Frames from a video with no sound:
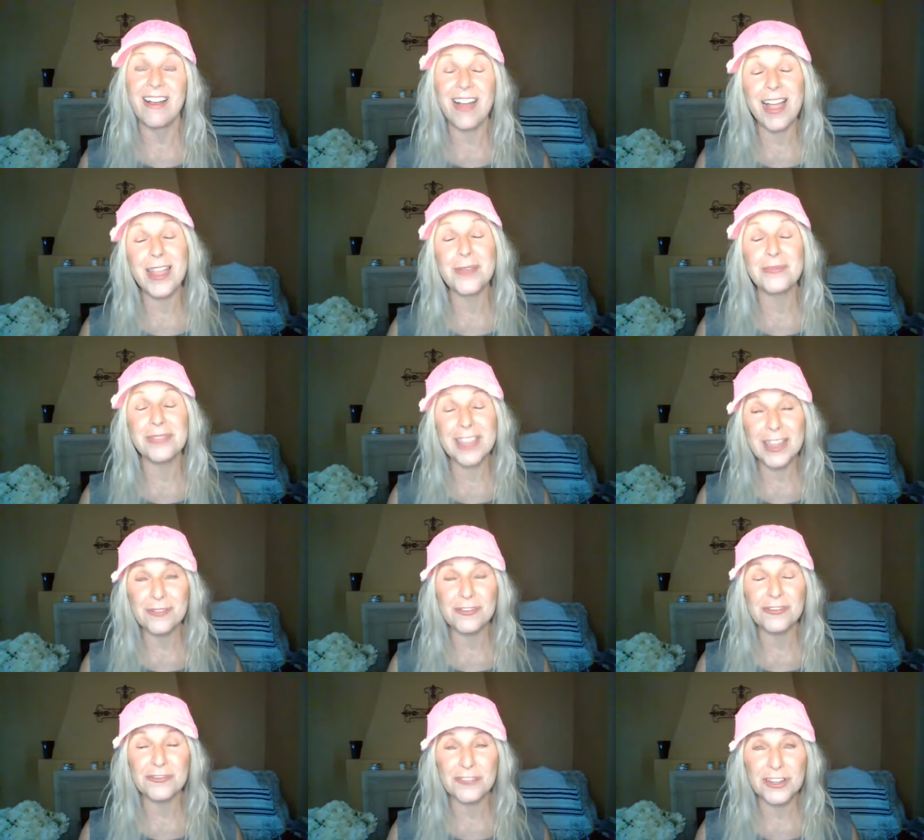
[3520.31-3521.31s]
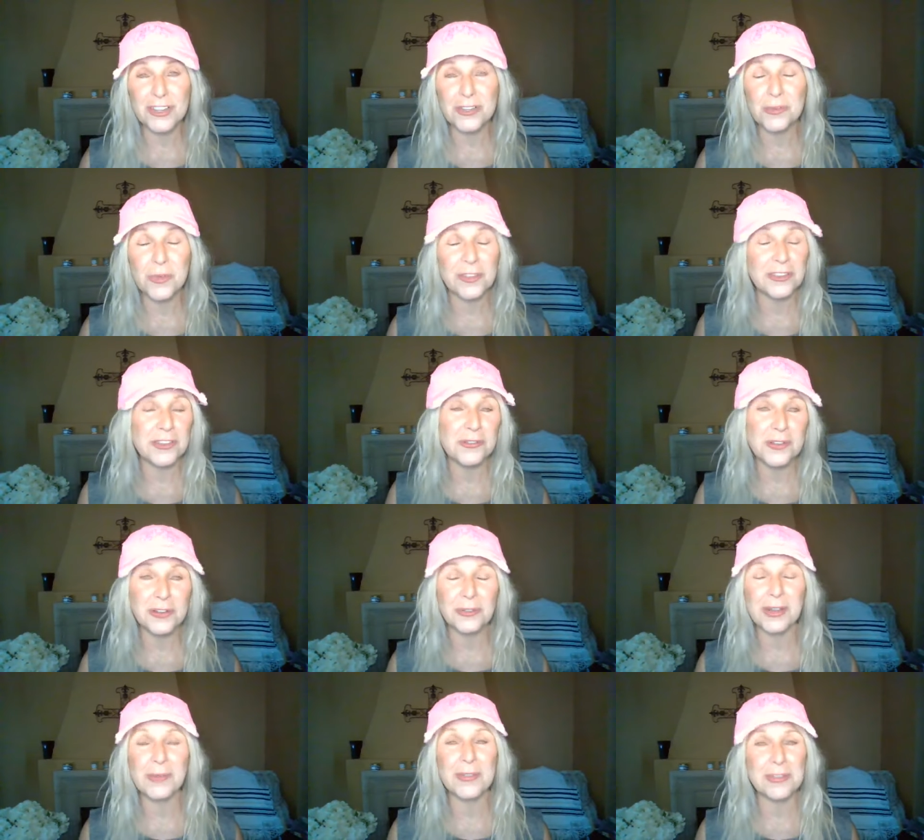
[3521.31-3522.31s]
I am thankful for you. Whether you
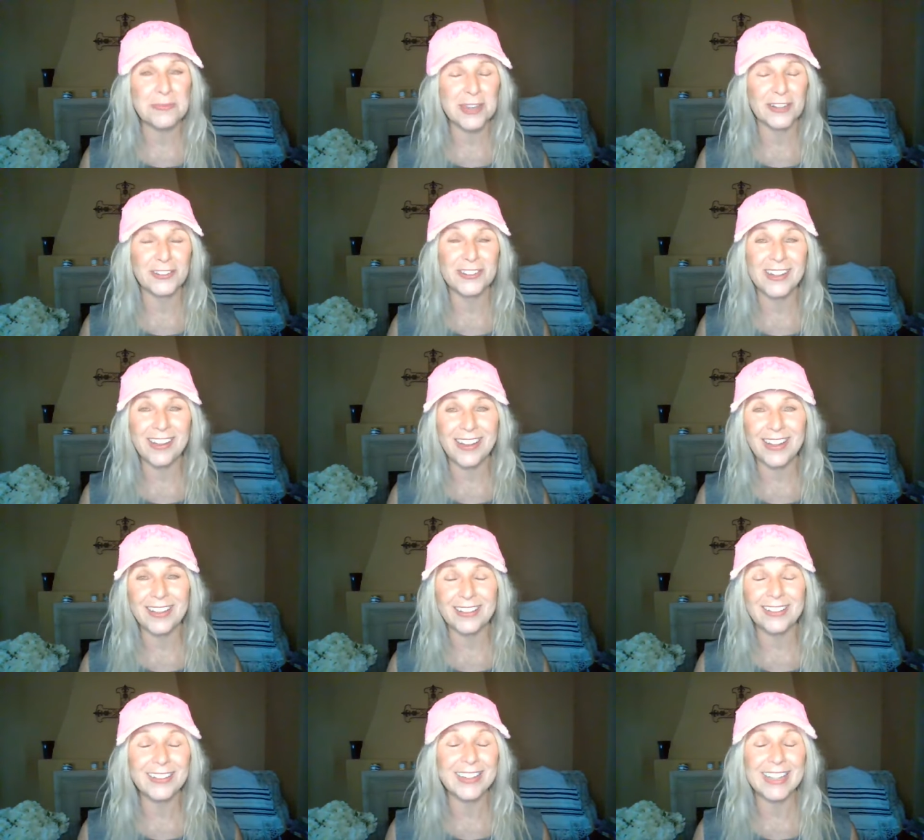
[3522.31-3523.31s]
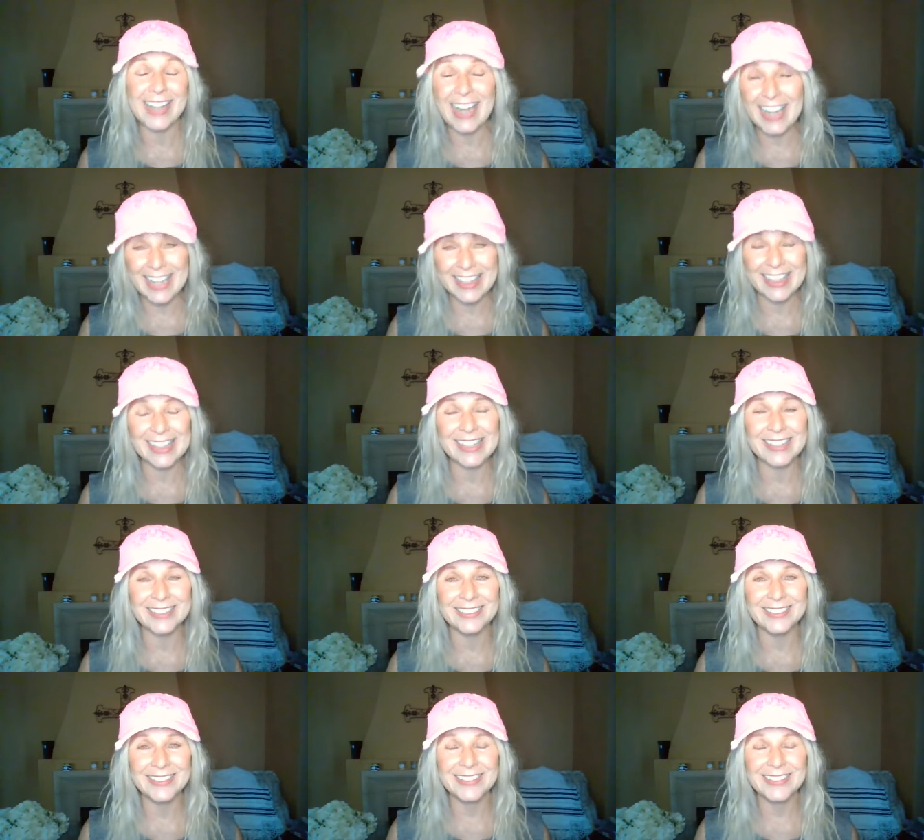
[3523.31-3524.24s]
agree with me or not on anything,